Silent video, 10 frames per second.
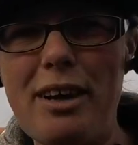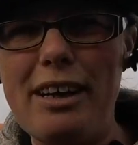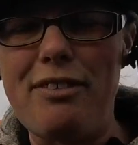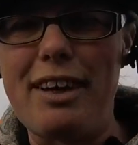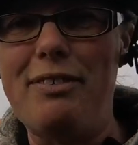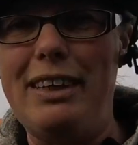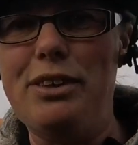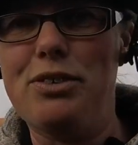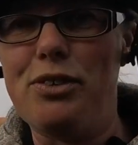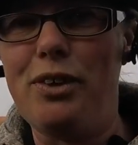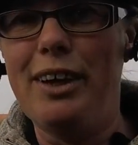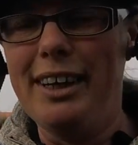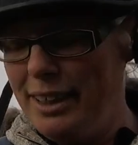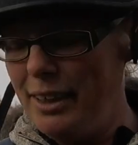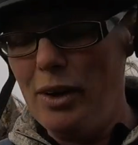kind of like a really useful
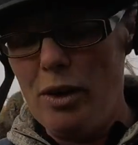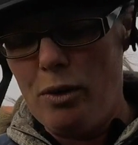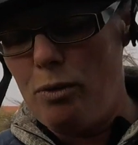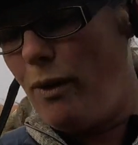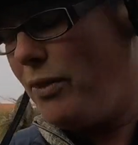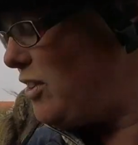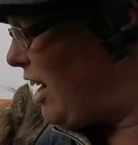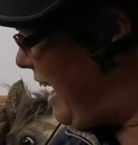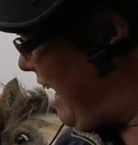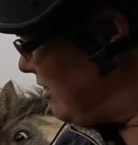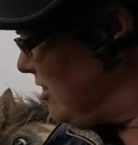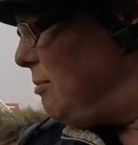one to ask,